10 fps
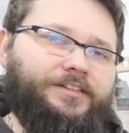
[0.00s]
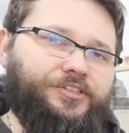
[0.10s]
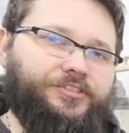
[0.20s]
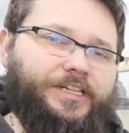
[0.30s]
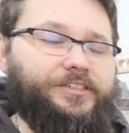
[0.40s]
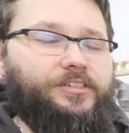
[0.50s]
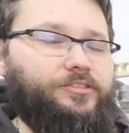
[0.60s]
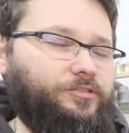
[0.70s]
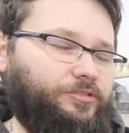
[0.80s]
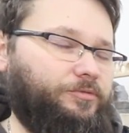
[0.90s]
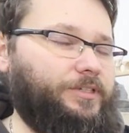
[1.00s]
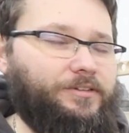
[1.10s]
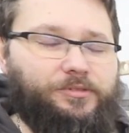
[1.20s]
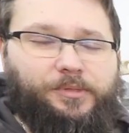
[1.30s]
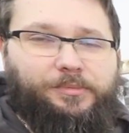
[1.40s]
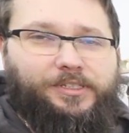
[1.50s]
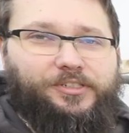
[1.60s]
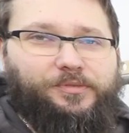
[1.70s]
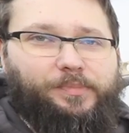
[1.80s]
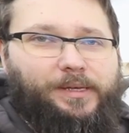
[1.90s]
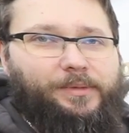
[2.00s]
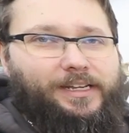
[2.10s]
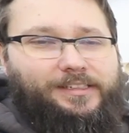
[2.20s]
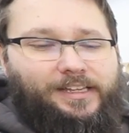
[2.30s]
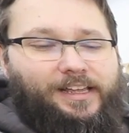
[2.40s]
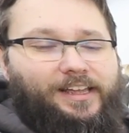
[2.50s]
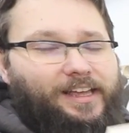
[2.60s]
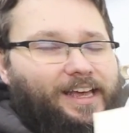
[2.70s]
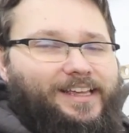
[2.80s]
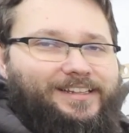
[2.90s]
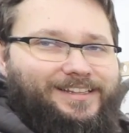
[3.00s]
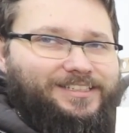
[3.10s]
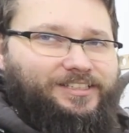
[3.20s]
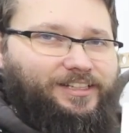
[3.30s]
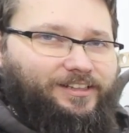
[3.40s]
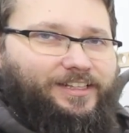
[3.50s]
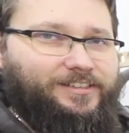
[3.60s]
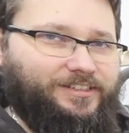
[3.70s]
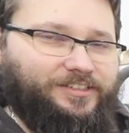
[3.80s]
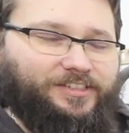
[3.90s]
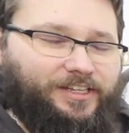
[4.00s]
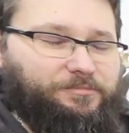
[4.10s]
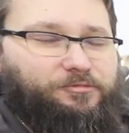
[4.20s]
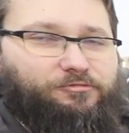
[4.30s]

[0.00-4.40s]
the settings to 2000 millimeters per minute and still the same